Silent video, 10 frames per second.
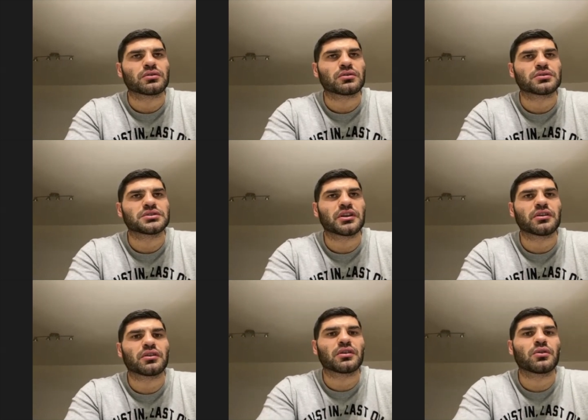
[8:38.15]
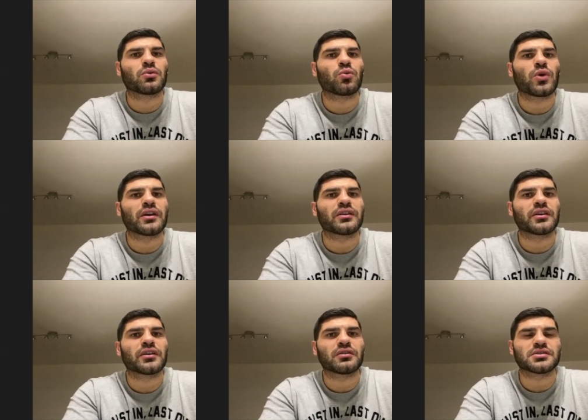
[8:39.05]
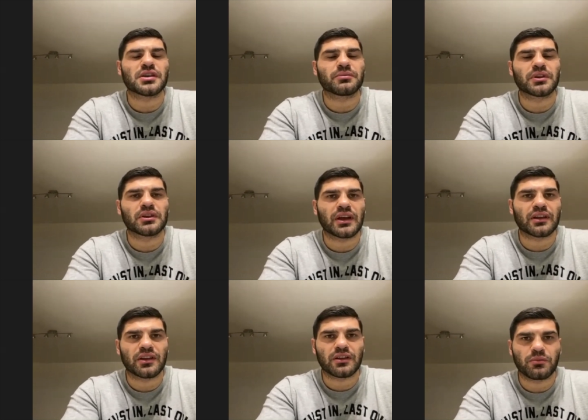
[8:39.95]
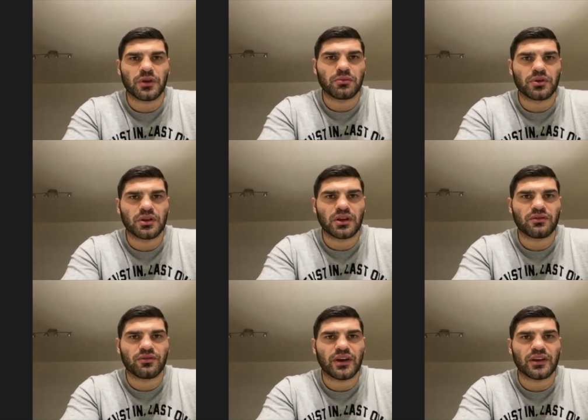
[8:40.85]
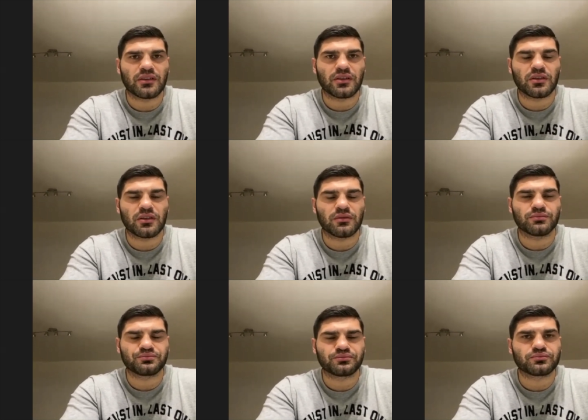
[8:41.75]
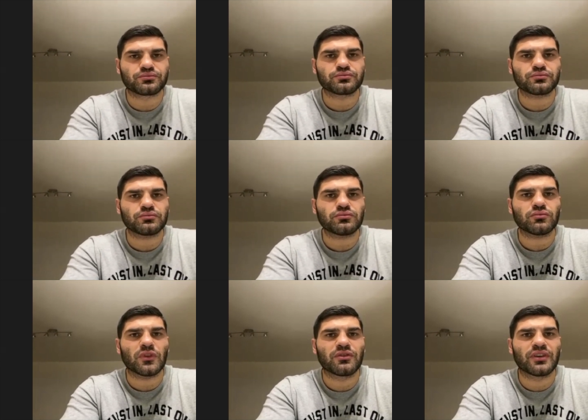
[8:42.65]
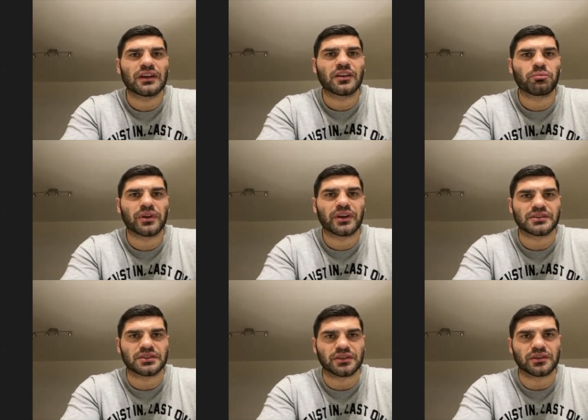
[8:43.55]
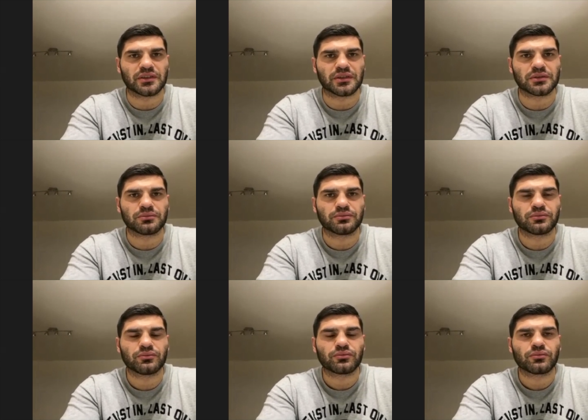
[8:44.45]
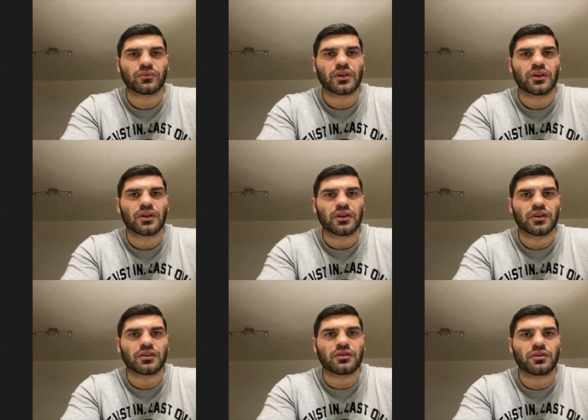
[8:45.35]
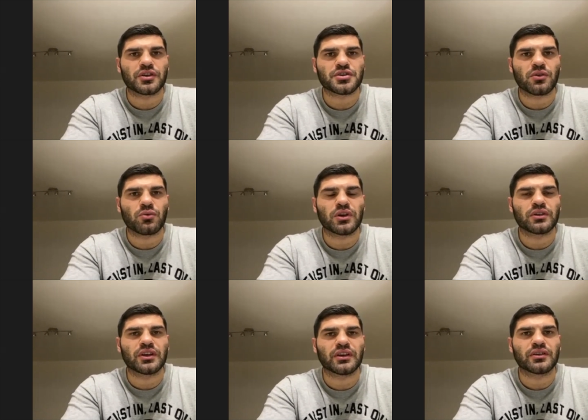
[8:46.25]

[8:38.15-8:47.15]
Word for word: still uh, one year or something like that, maybe that fight uh, find a place in uh, in Croatia one day.